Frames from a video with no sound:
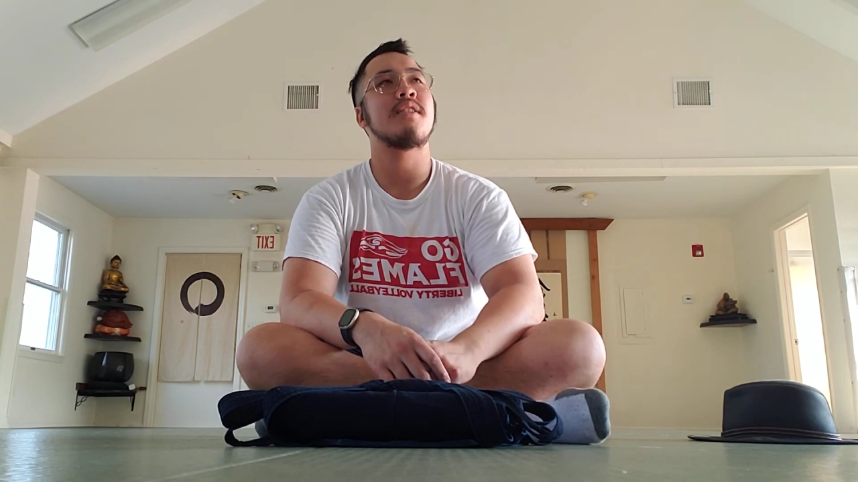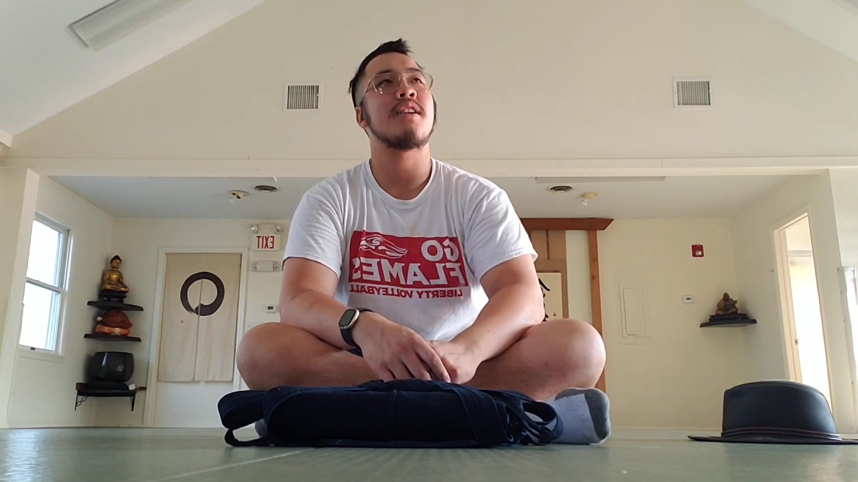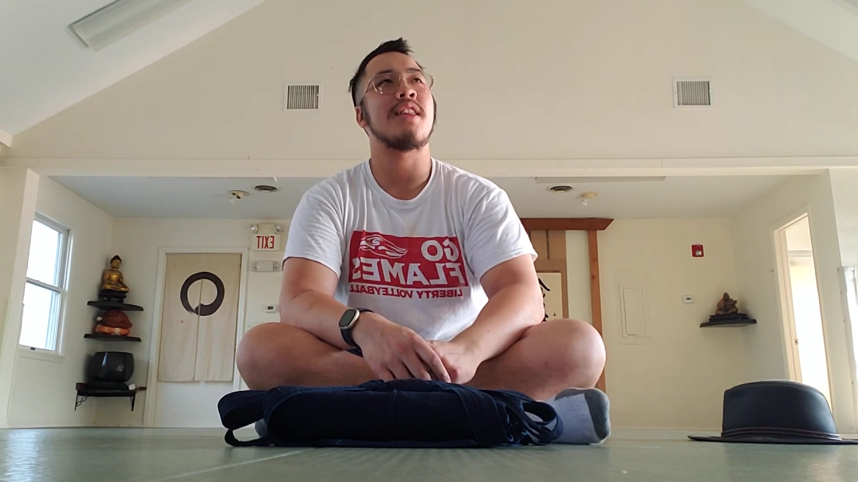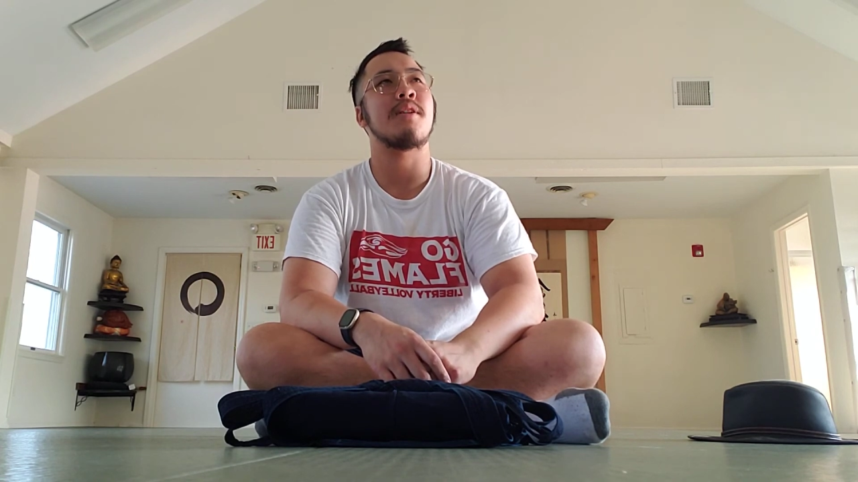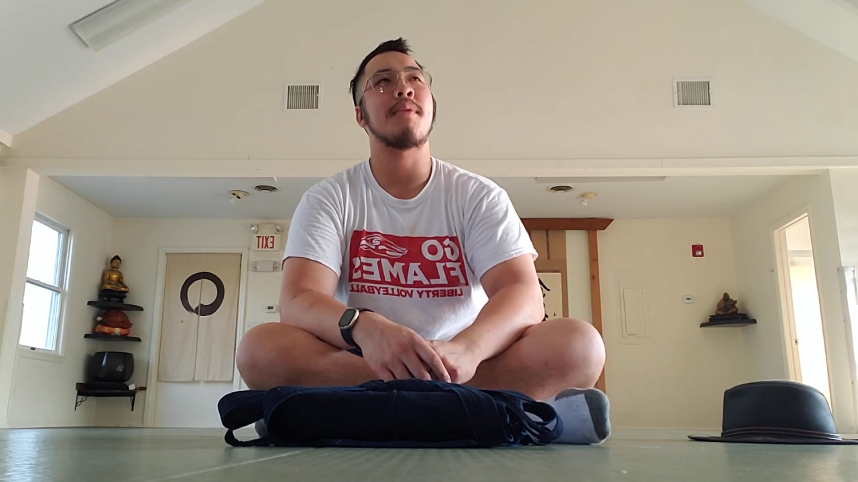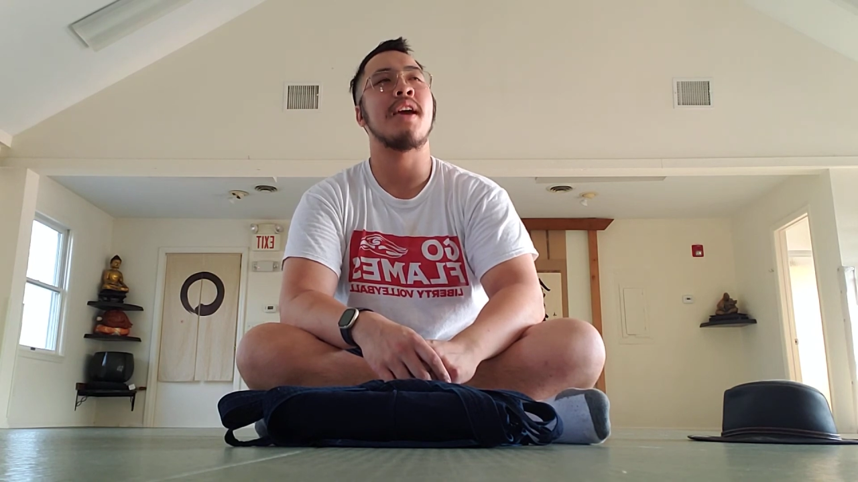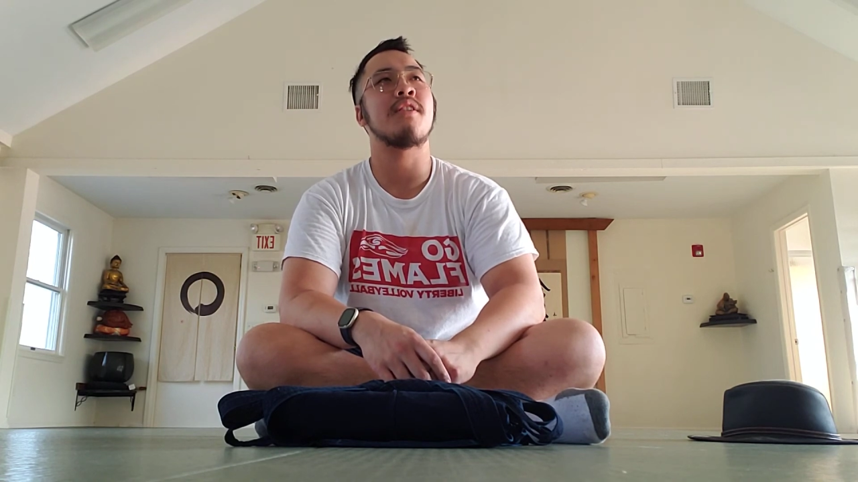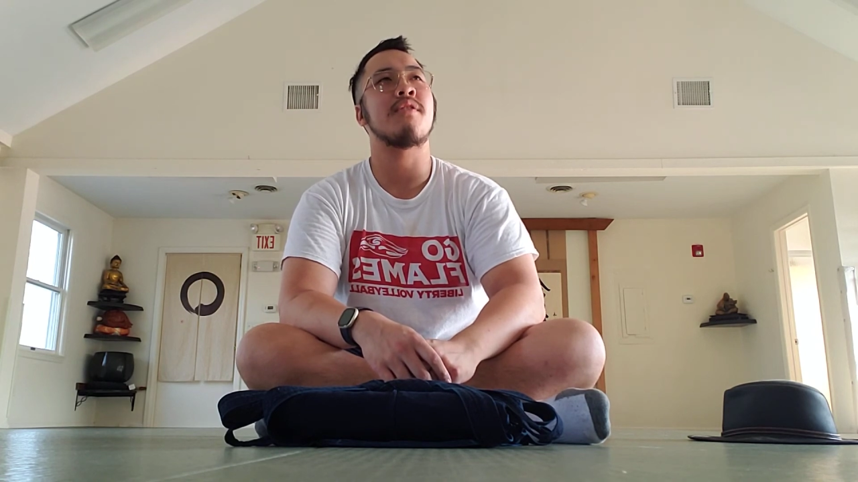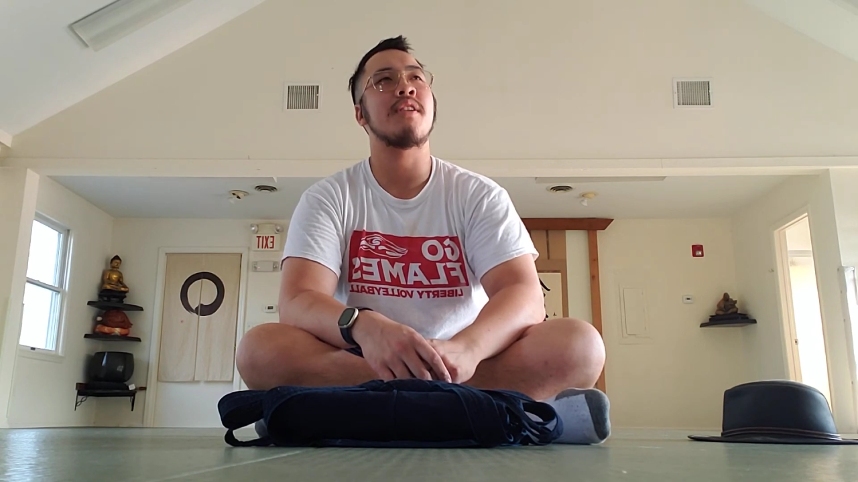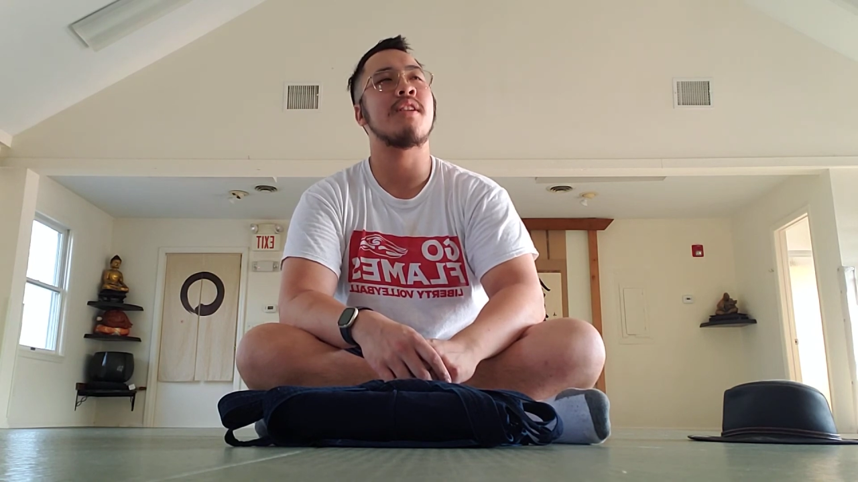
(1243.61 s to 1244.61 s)
I think
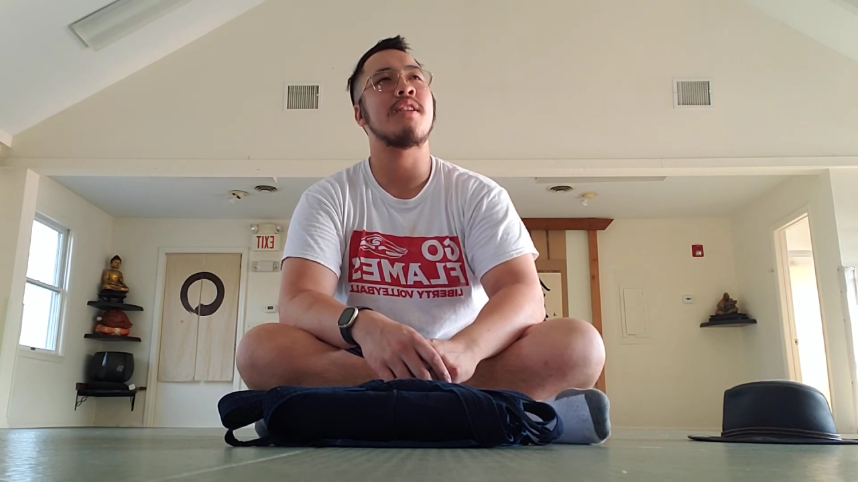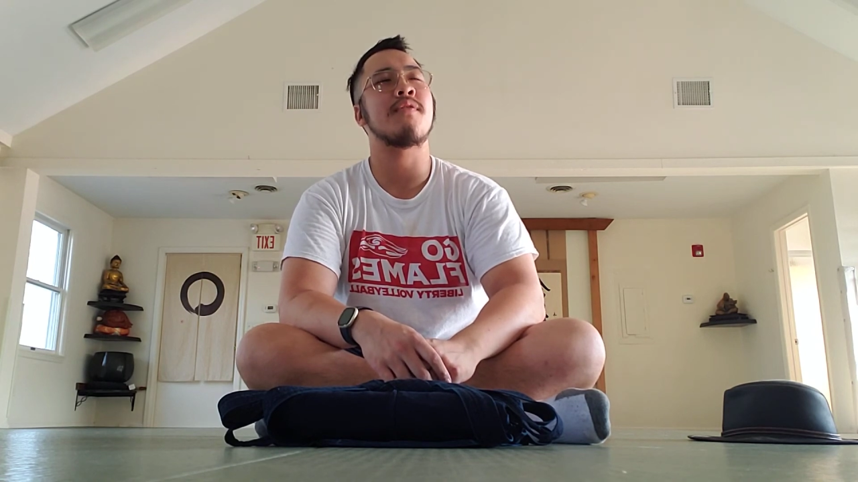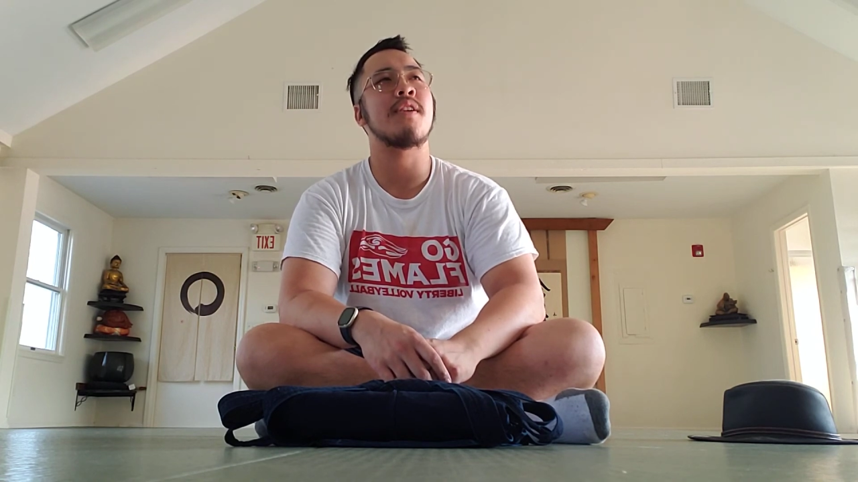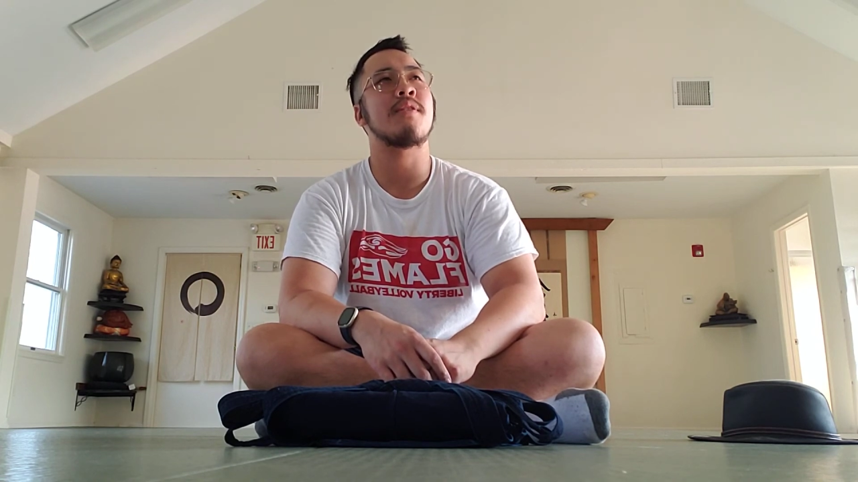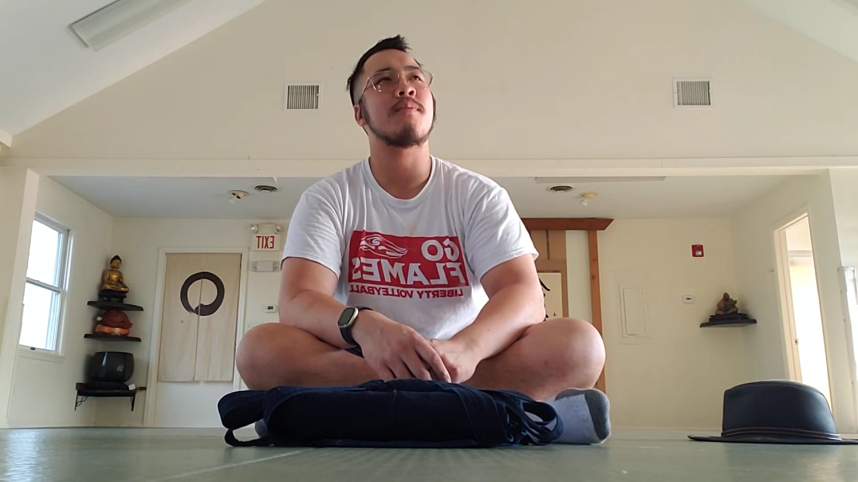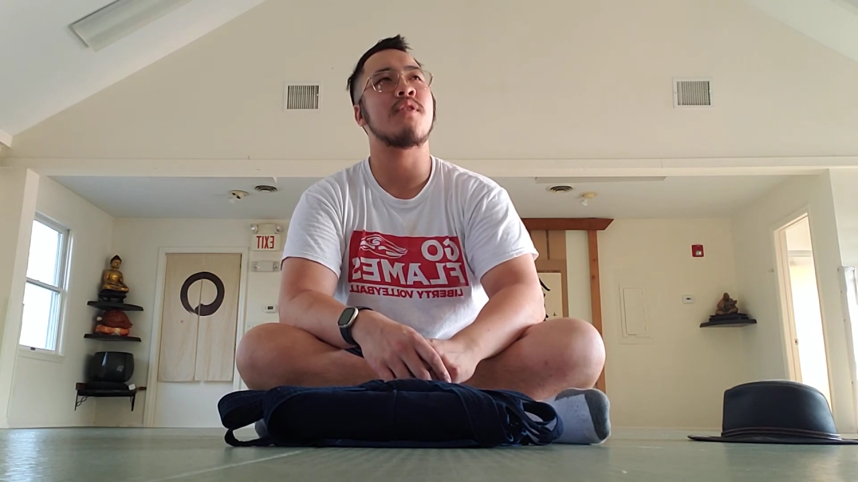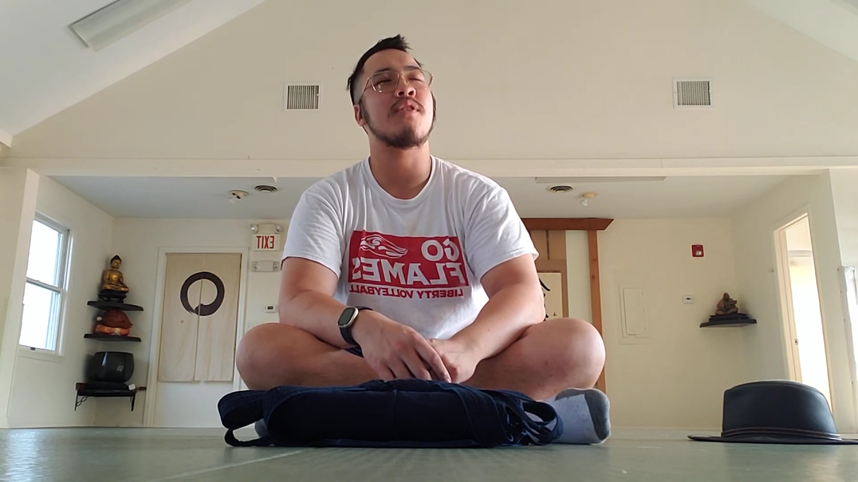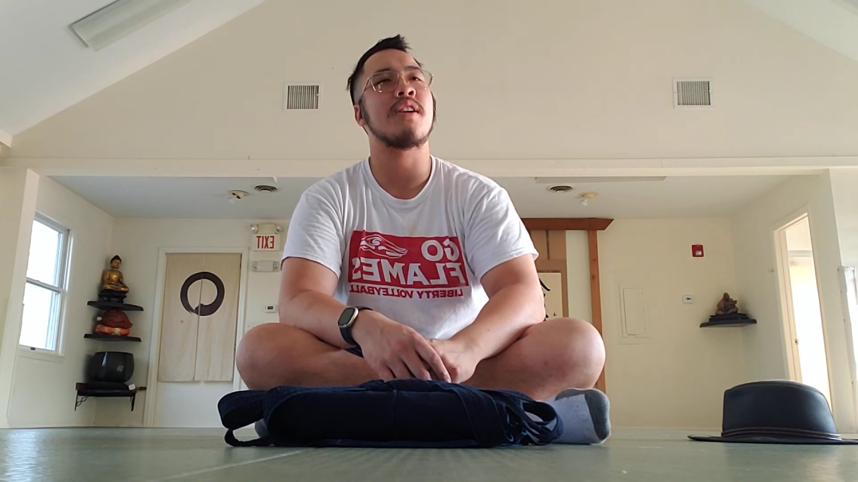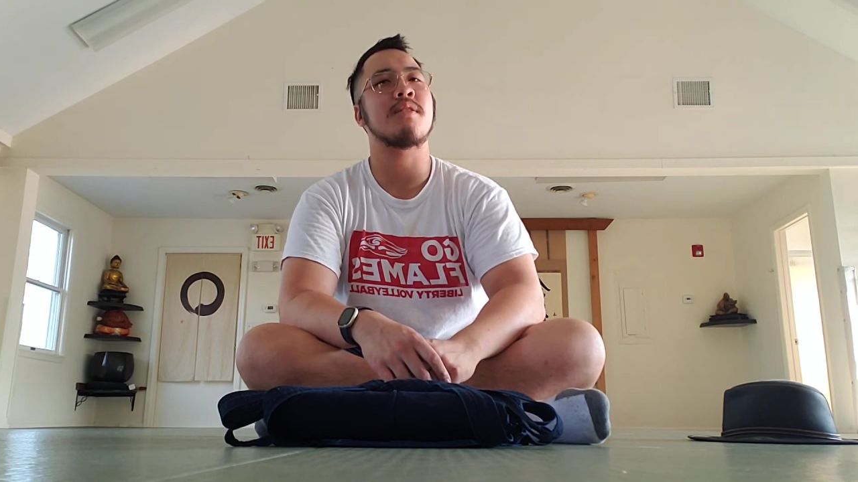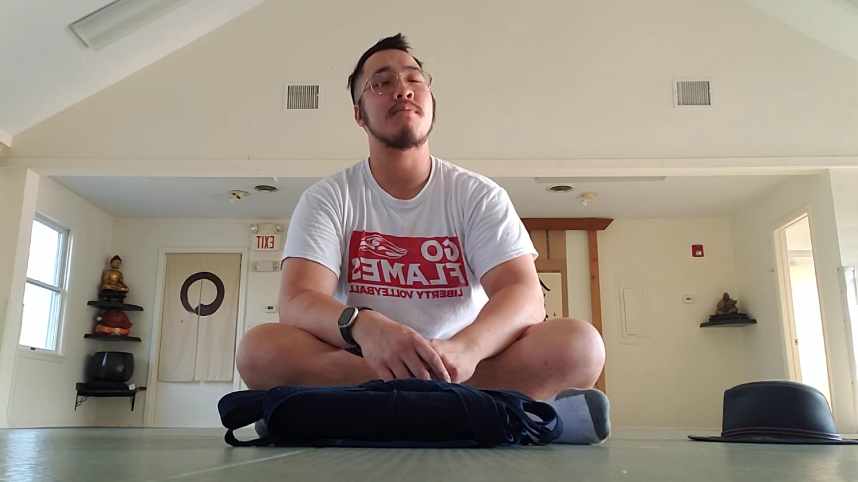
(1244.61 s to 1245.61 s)
Mandarin, if I'm correct.